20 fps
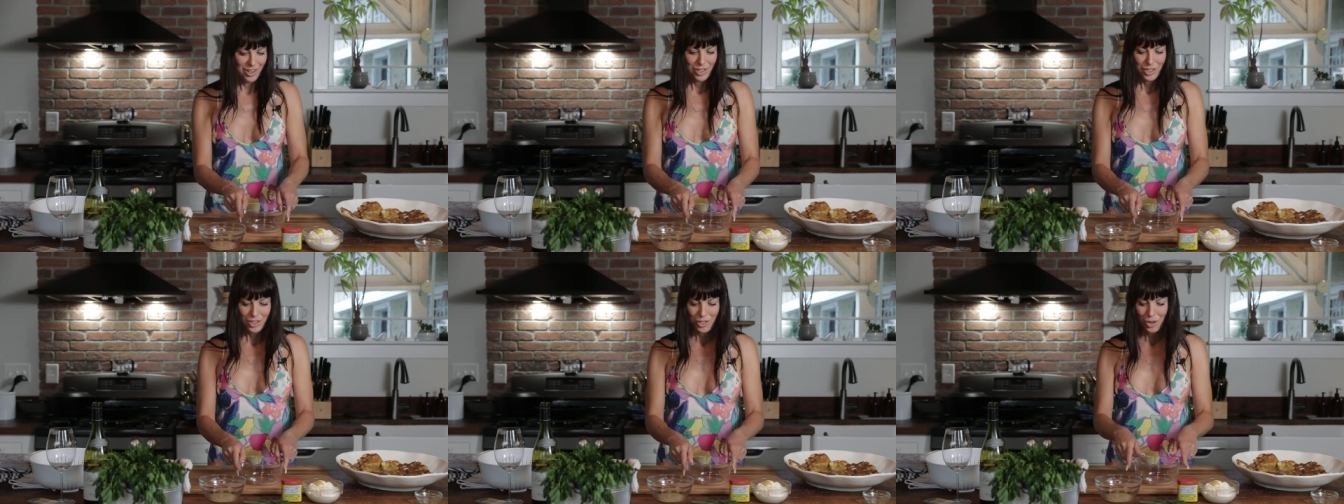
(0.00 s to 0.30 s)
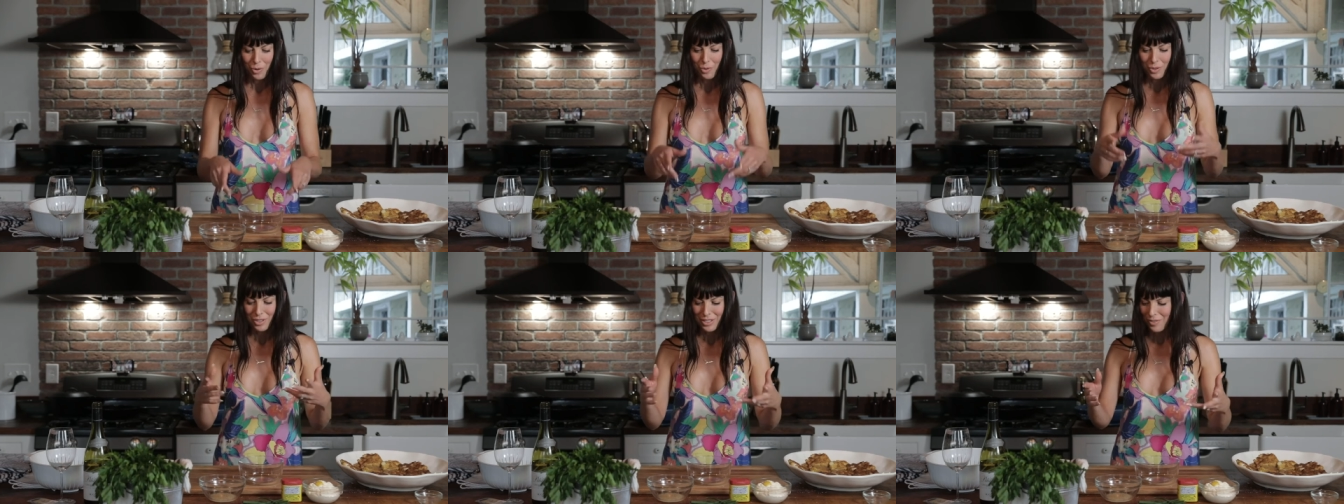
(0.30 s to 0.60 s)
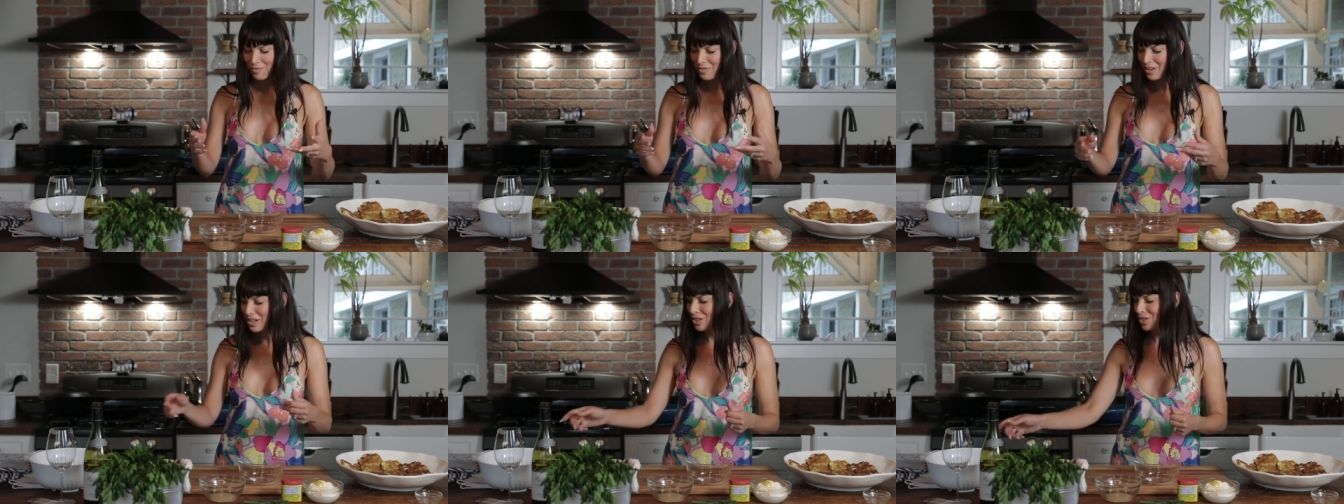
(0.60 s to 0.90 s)
So
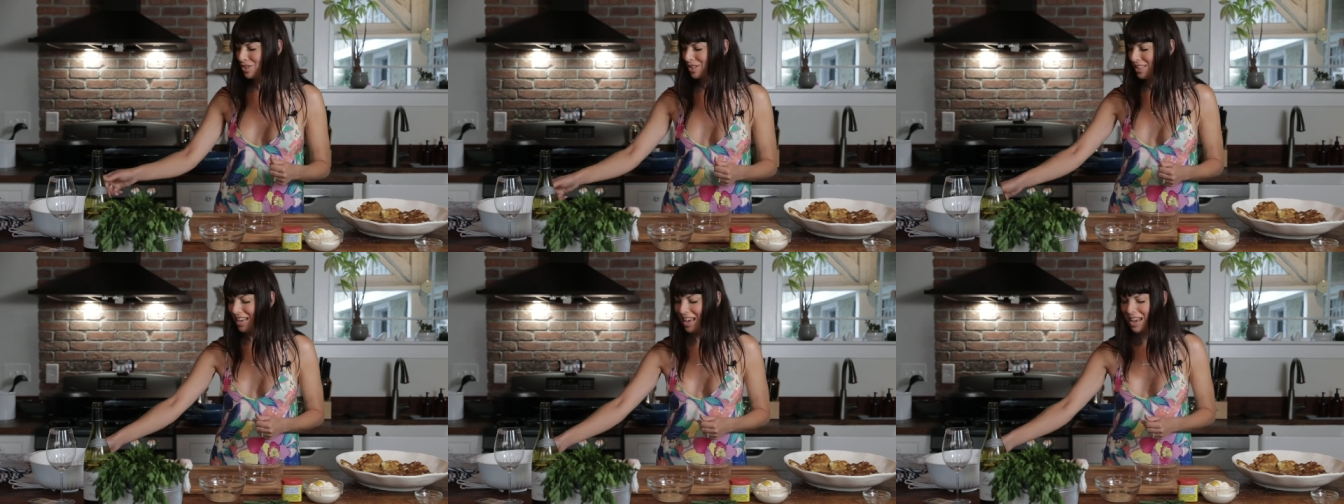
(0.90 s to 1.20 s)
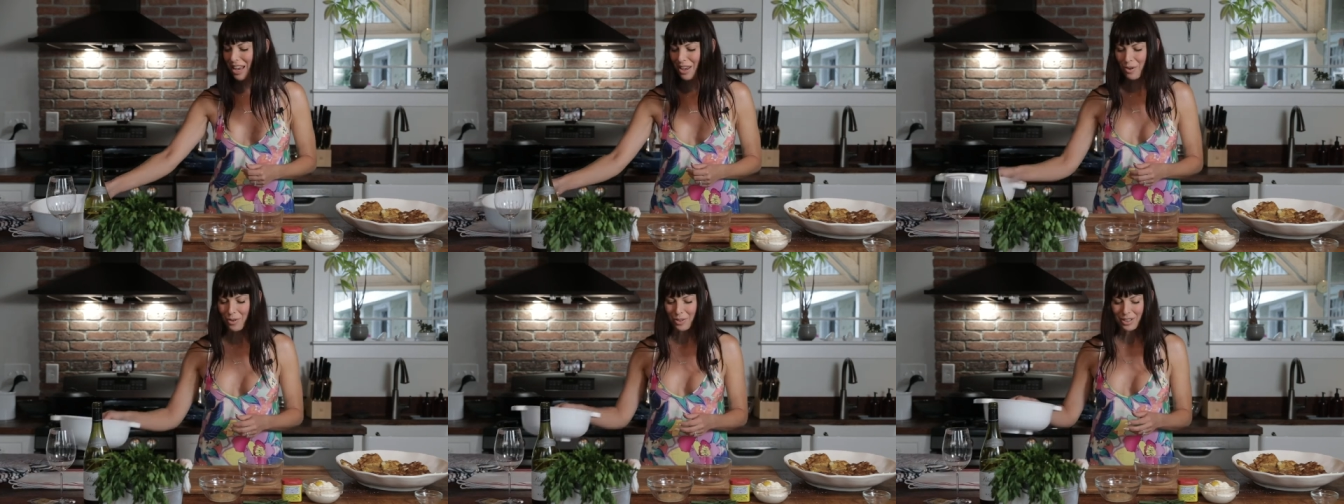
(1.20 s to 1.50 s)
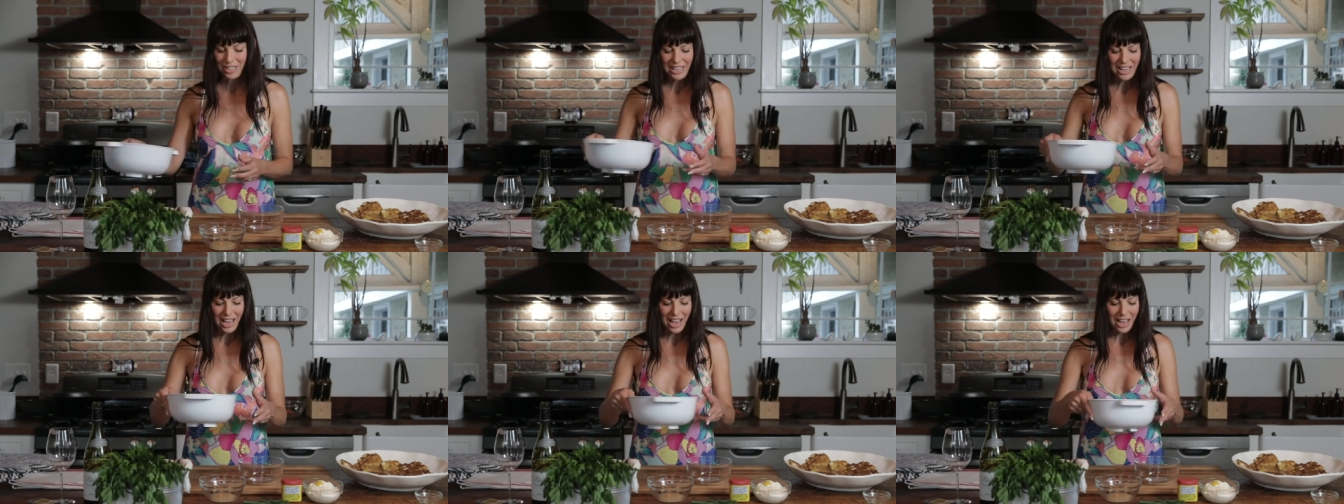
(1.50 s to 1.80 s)
to finish the
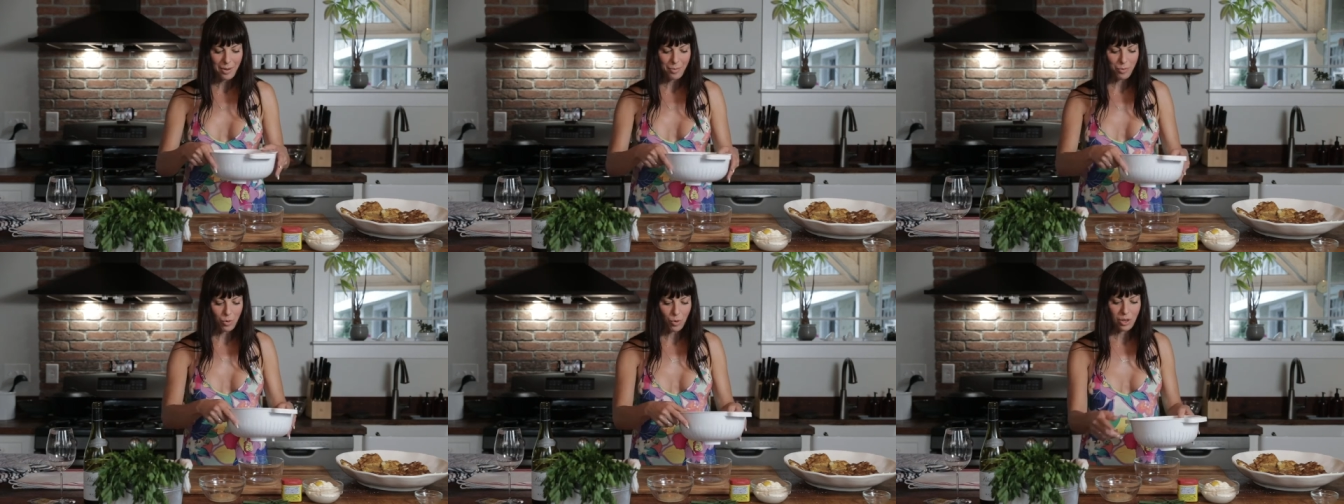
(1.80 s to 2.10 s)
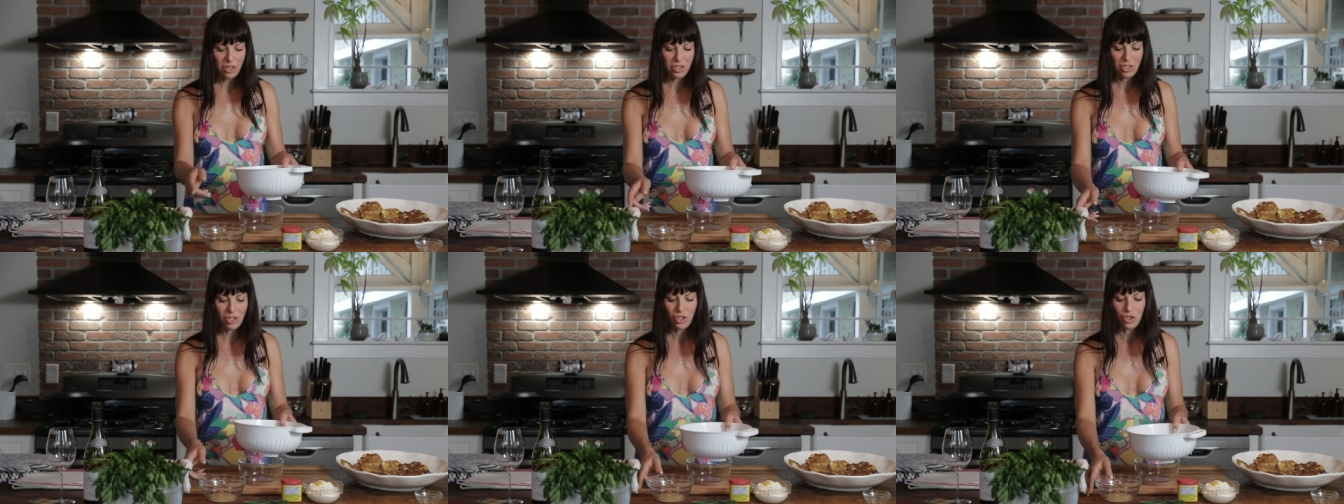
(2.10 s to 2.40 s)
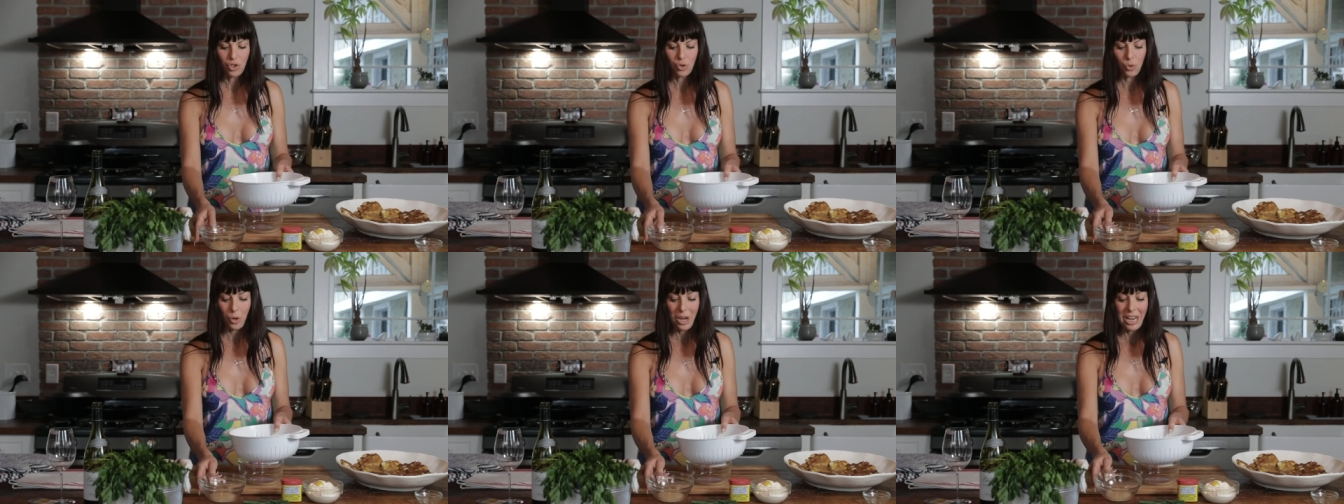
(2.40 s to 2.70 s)
aioli, I am going to
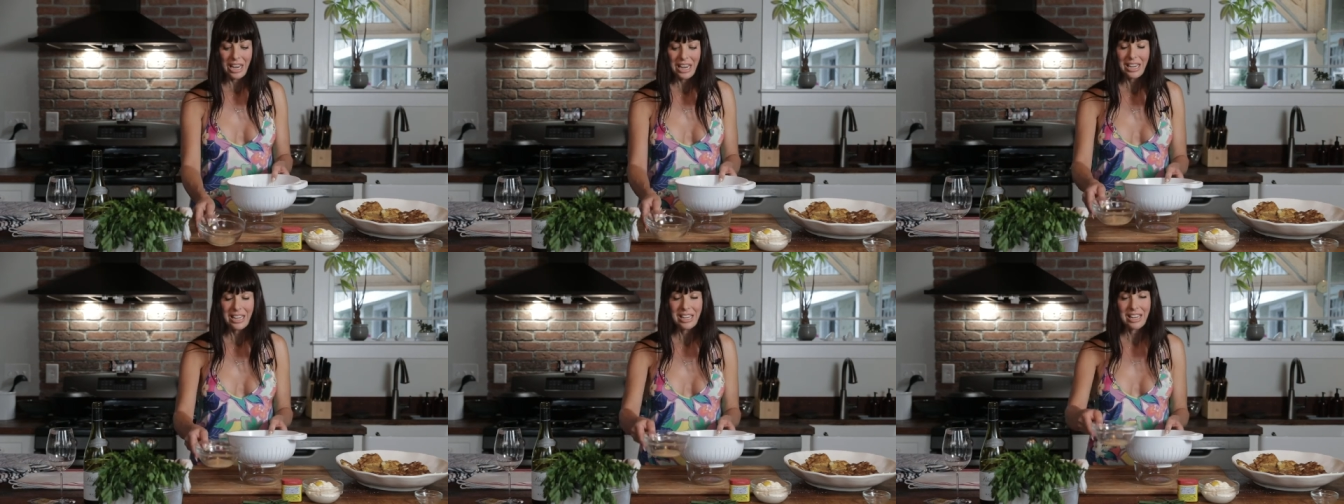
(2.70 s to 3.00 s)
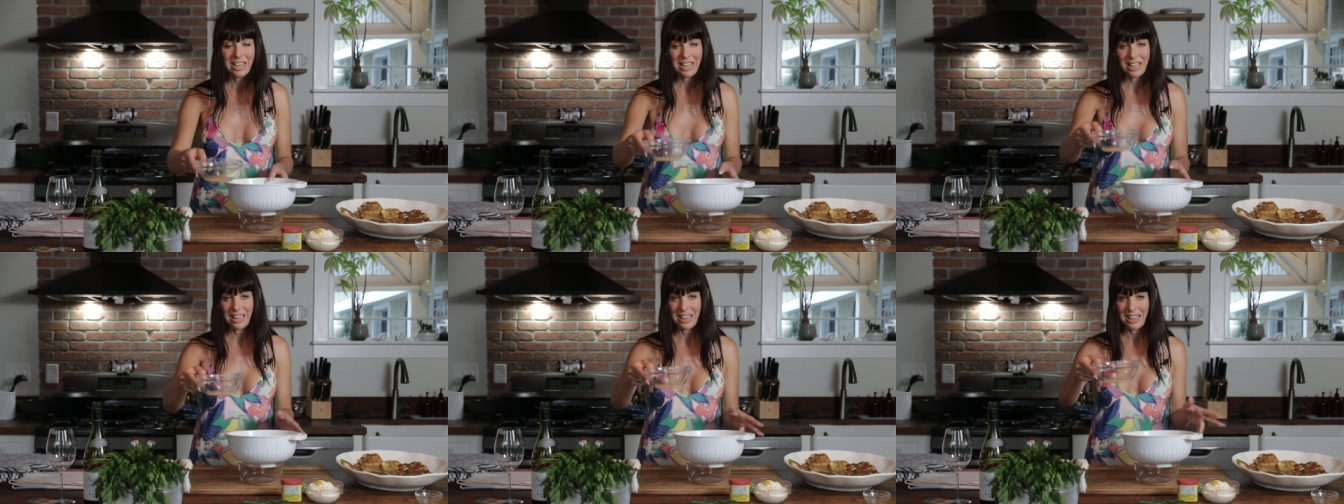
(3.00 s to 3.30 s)
drain